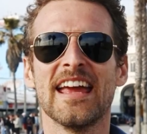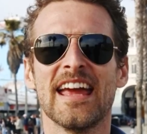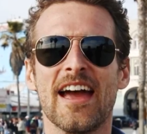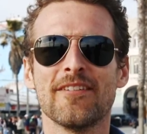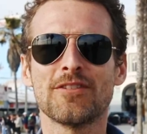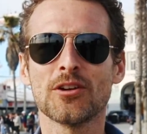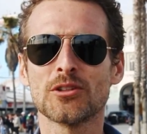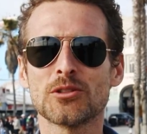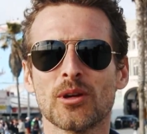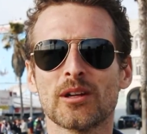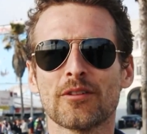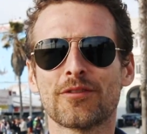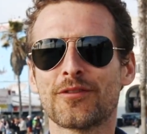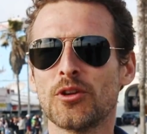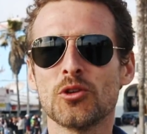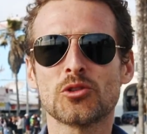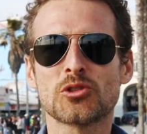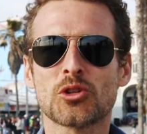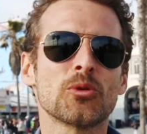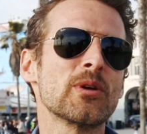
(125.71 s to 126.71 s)
if you're doing a
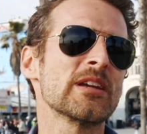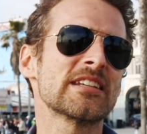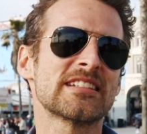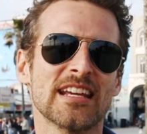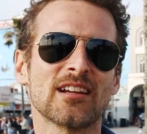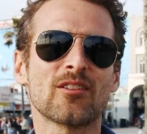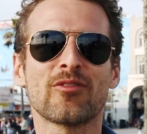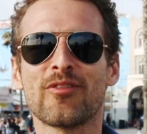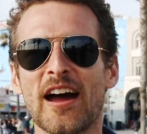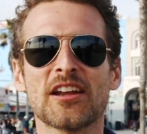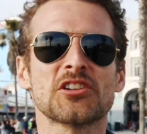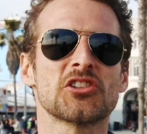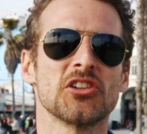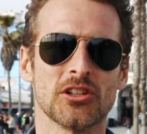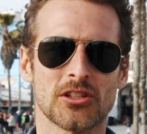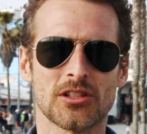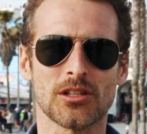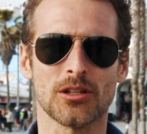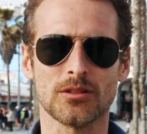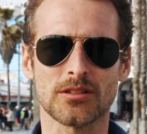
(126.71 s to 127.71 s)
futuristic fashion
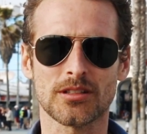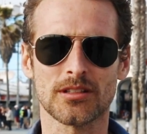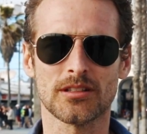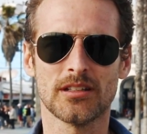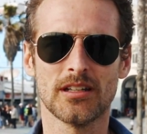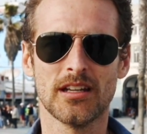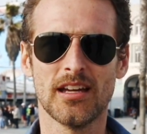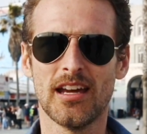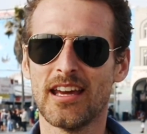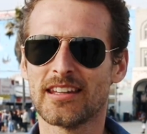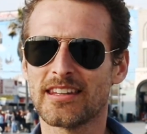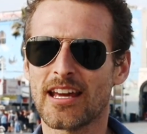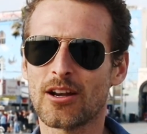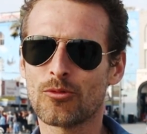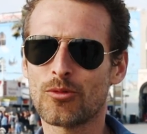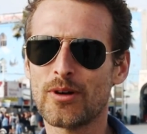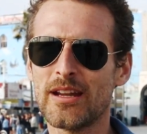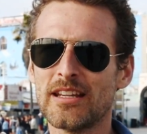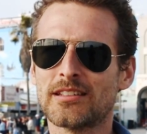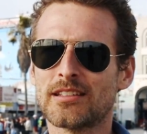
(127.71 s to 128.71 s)
shoot,
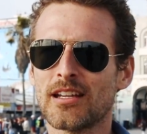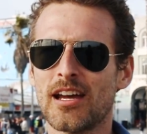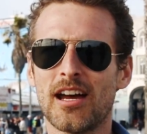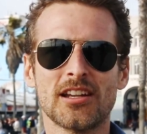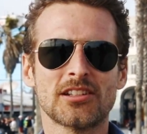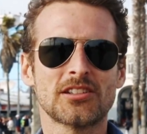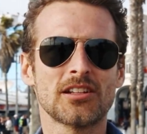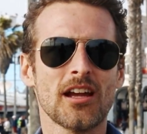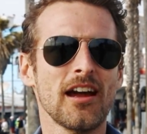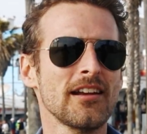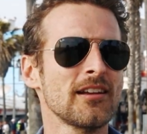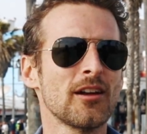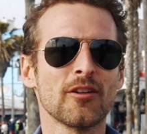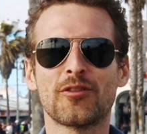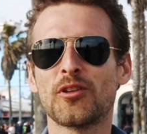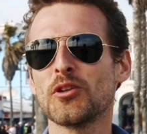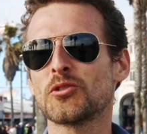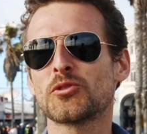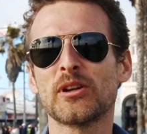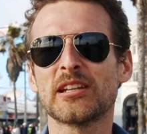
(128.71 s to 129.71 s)
then research, I don't know,
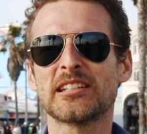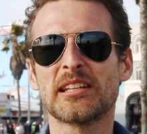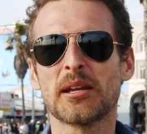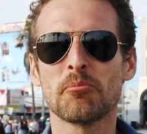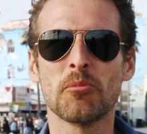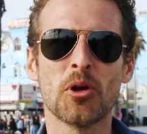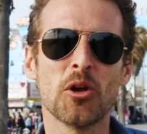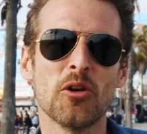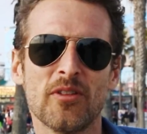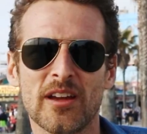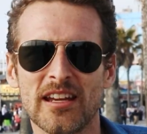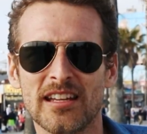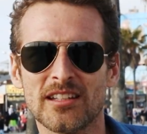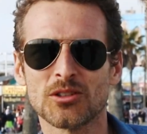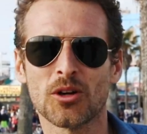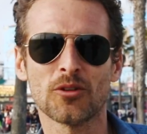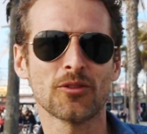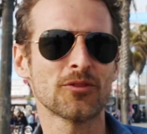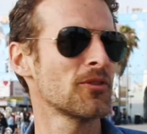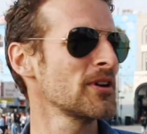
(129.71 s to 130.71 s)
futuristic movies,
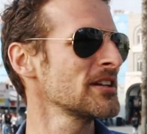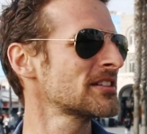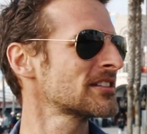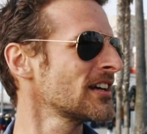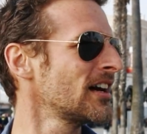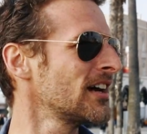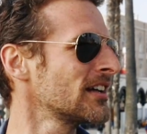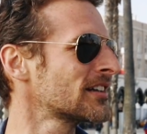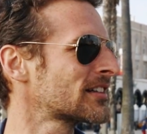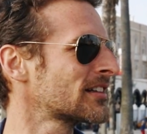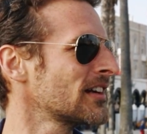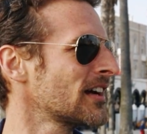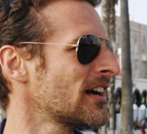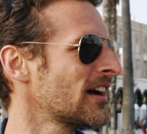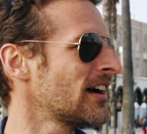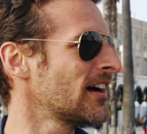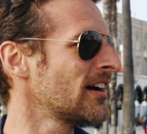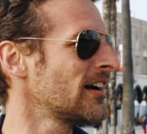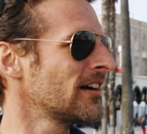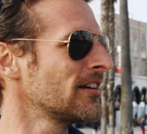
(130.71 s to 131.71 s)
or research
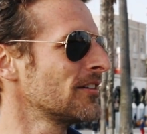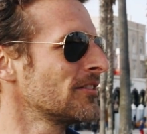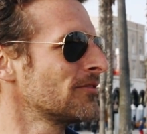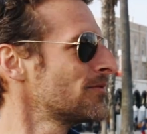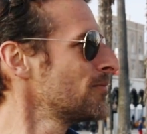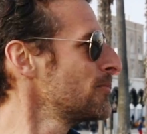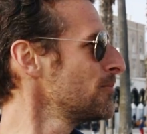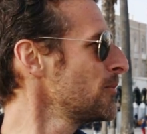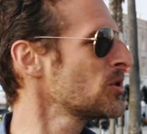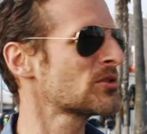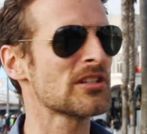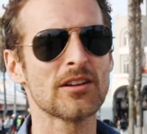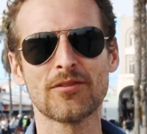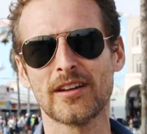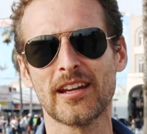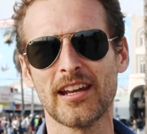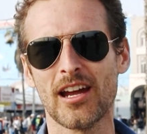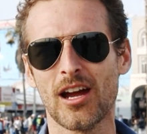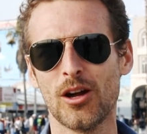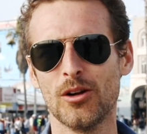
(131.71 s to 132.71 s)
music
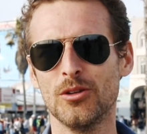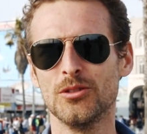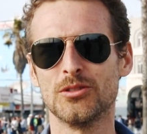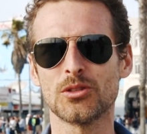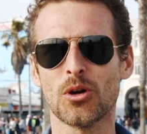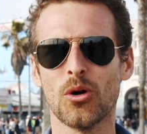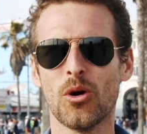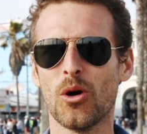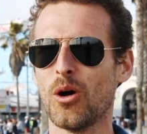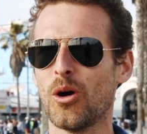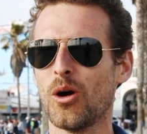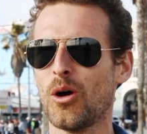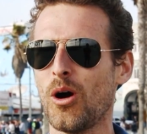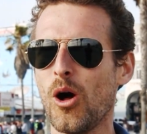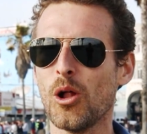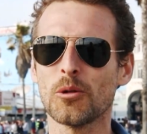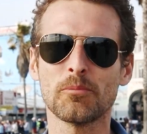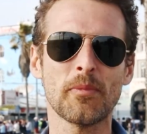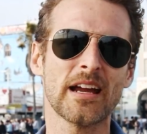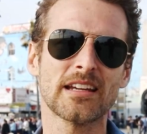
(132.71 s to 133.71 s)
videos or
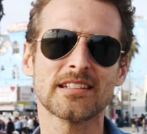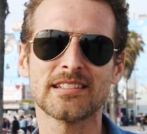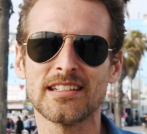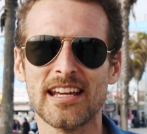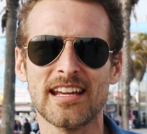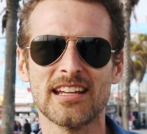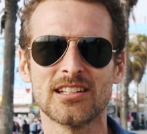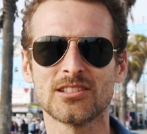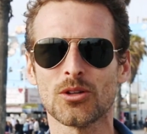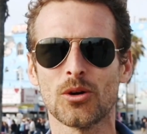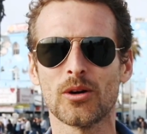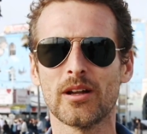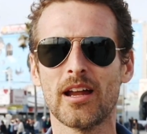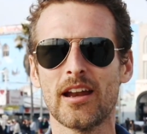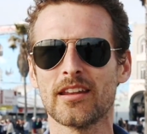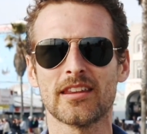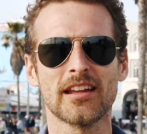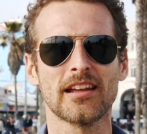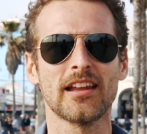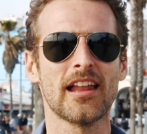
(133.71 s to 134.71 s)
old magazines or
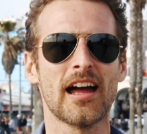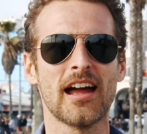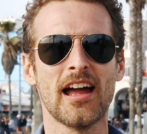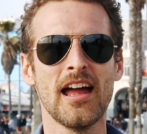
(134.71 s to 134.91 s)
anything like